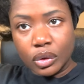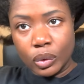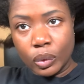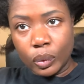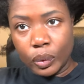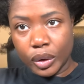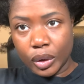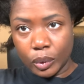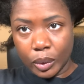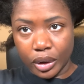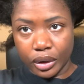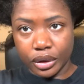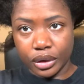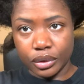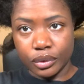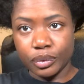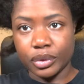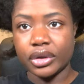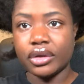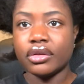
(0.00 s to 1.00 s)
we working
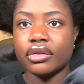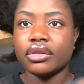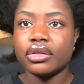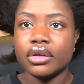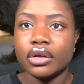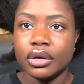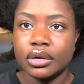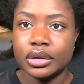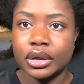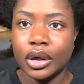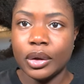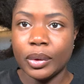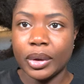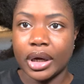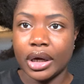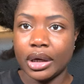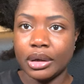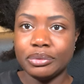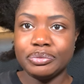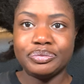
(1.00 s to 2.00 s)
with.
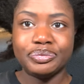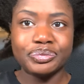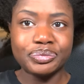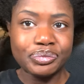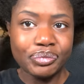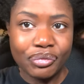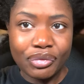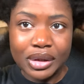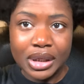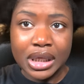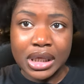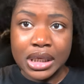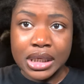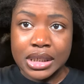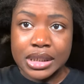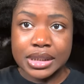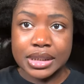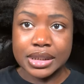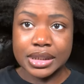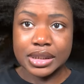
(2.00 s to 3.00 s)
Okay,
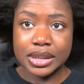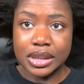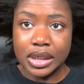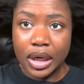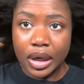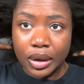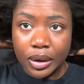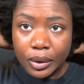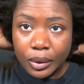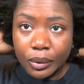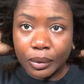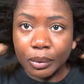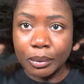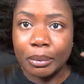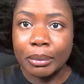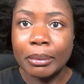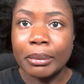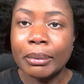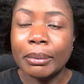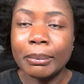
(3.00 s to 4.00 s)
so
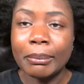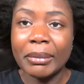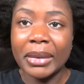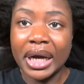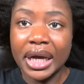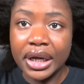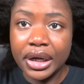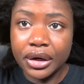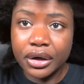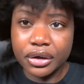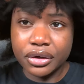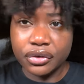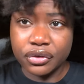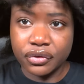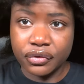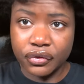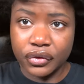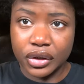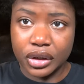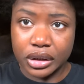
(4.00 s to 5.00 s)
my hair is
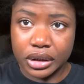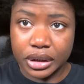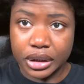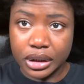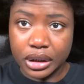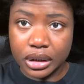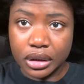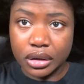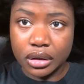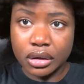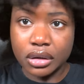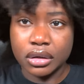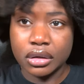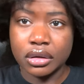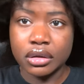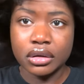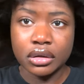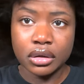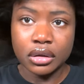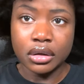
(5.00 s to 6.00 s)
feeling
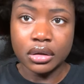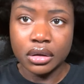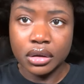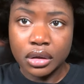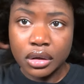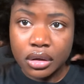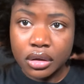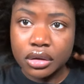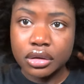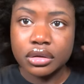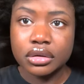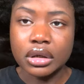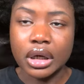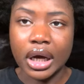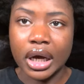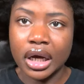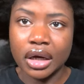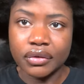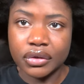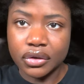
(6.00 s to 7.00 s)

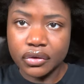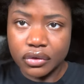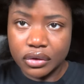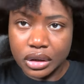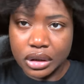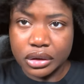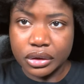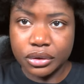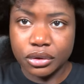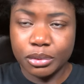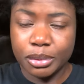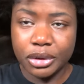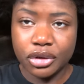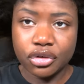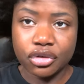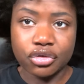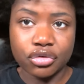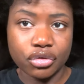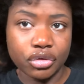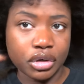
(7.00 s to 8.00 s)
obviously a little bit
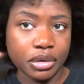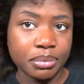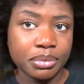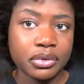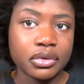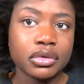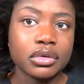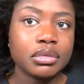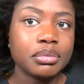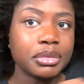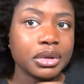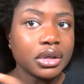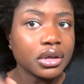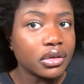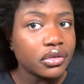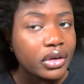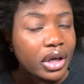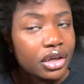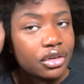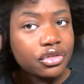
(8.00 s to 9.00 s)
stripped because
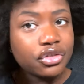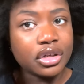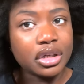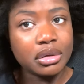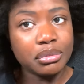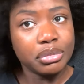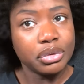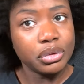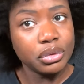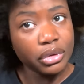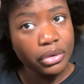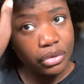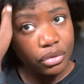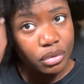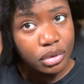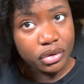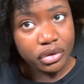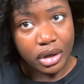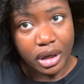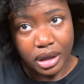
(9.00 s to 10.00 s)
I shampooed it three
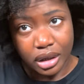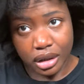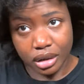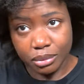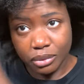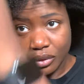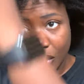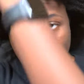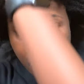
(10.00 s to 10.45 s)
times